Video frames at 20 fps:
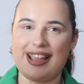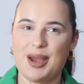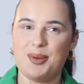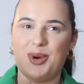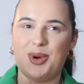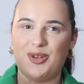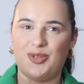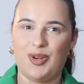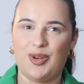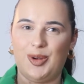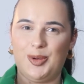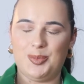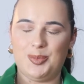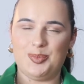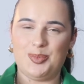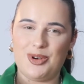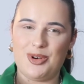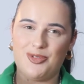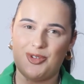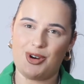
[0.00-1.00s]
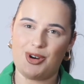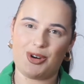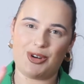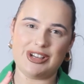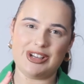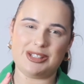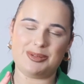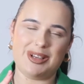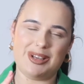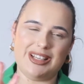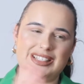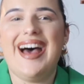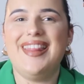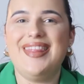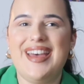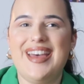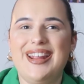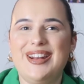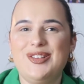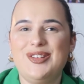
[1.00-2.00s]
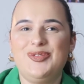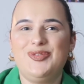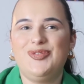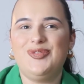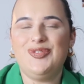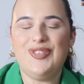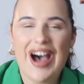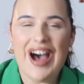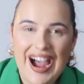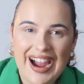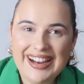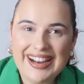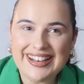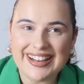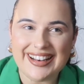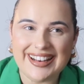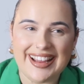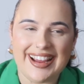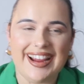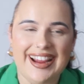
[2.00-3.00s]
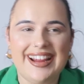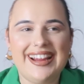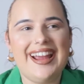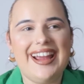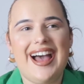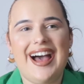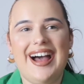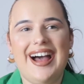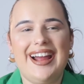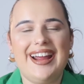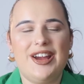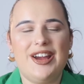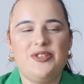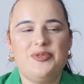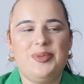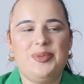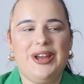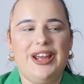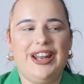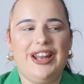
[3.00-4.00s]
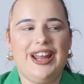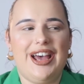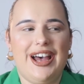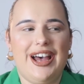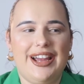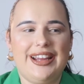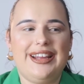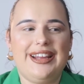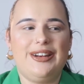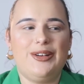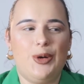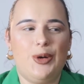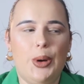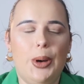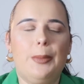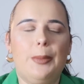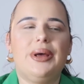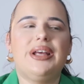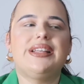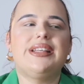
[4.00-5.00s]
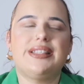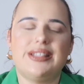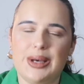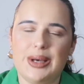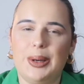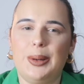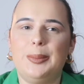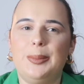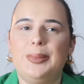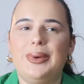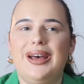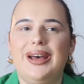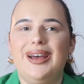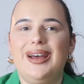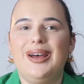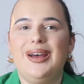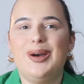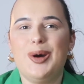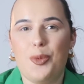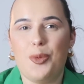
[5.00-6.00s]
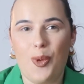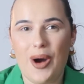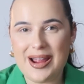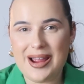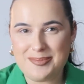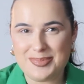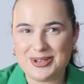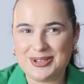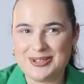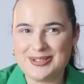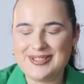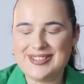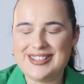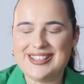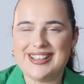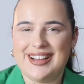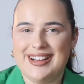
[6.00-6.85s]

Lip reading: get my phone before Christmas. And then finally, I have been eyeing up some white boots.